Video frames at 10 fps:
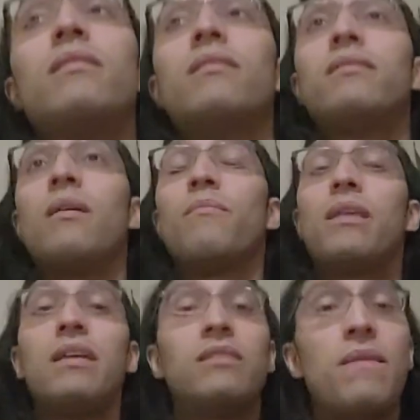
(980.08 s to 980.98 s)
Some
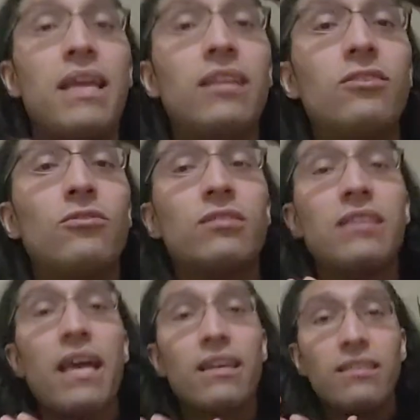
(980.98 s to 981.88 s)
things may
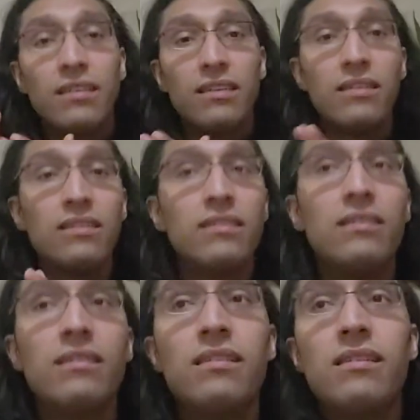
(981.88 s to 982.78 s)
intersect.
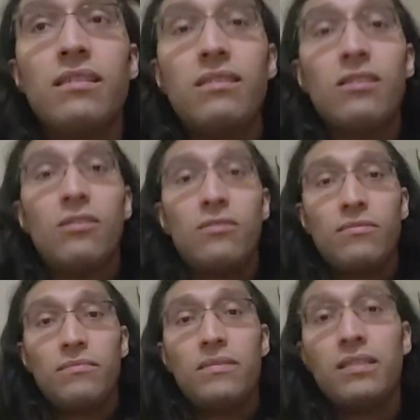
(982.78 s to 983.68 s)

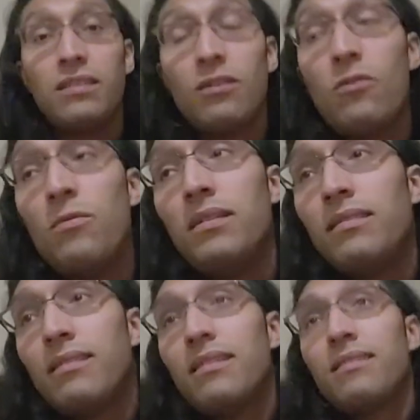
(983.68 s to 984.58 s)
Is it a
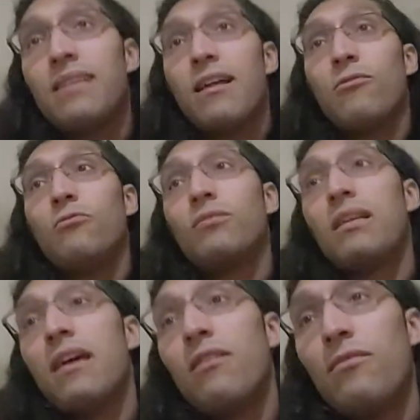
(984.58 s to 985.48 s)
coincidence that
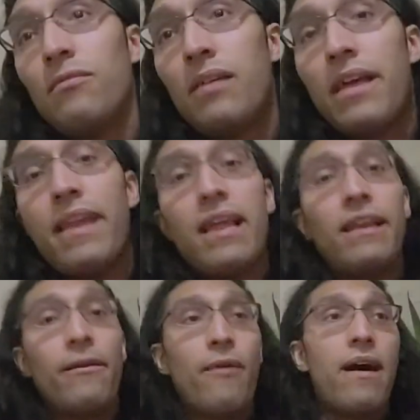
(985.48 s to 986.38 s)
Lucero and
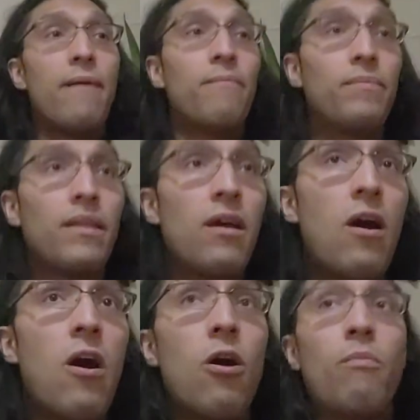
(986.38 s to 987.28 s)
Elegua
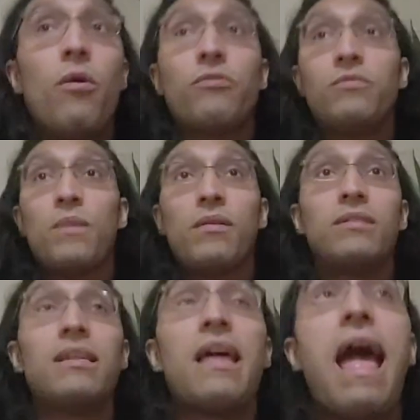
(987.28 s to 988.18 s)
are both
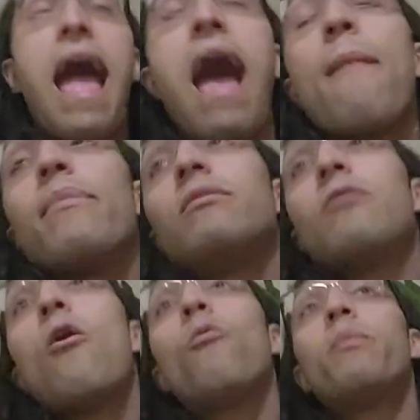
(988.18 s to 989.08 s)
spirits that happen
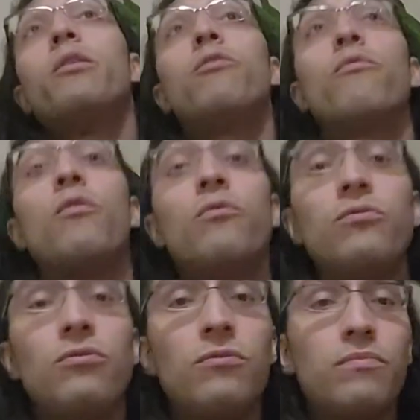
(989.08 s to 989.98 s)
to open your
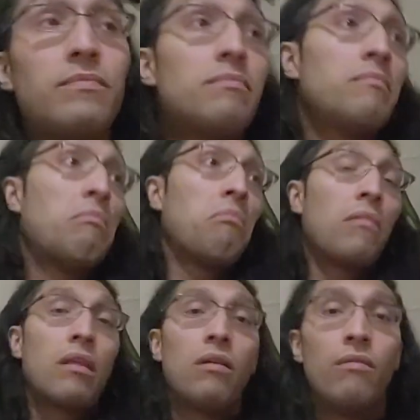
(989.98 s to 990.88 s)
roads?
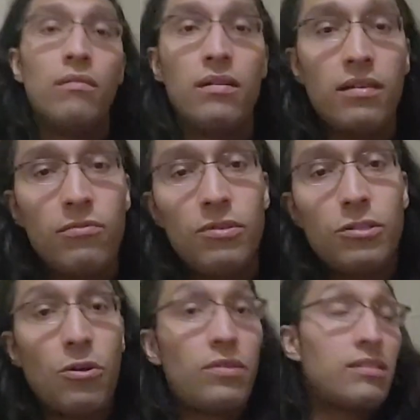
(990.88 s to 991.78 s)
Well,
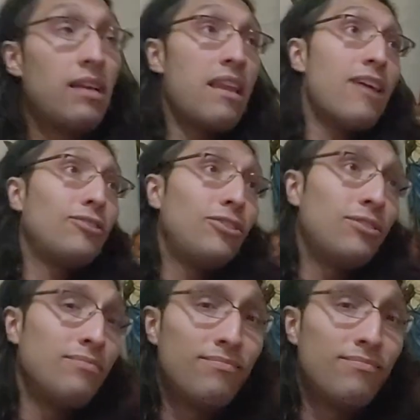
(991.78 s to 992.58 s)
so does Ganesh.